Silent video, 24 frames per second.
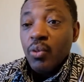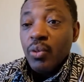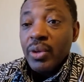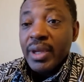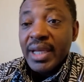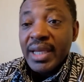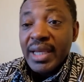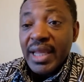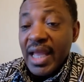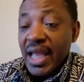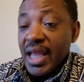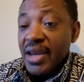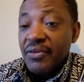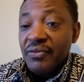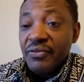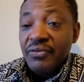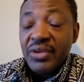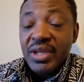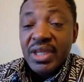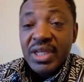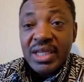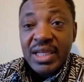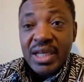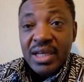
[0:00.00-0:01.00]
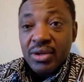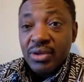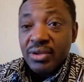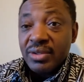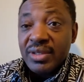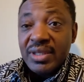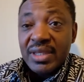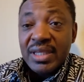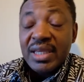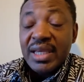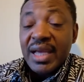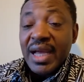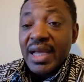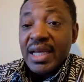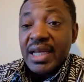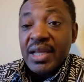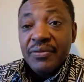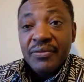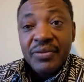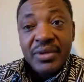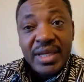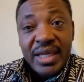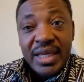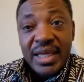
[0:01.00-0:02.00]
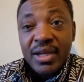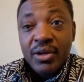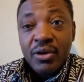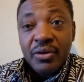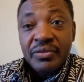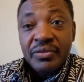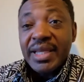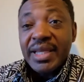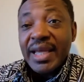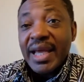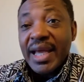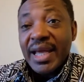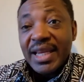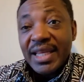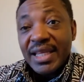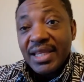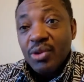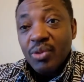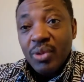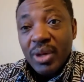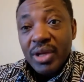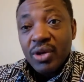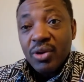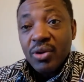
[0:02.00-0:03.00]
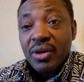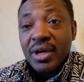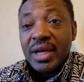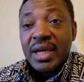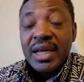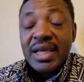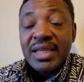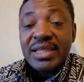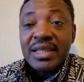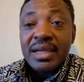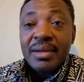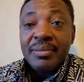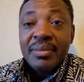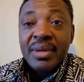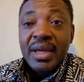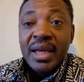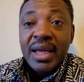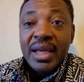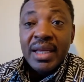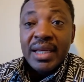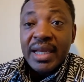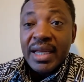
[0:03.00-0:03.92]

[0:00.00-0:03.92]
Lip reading: We get envy, jealousy. Are they for the see anything what they organize them?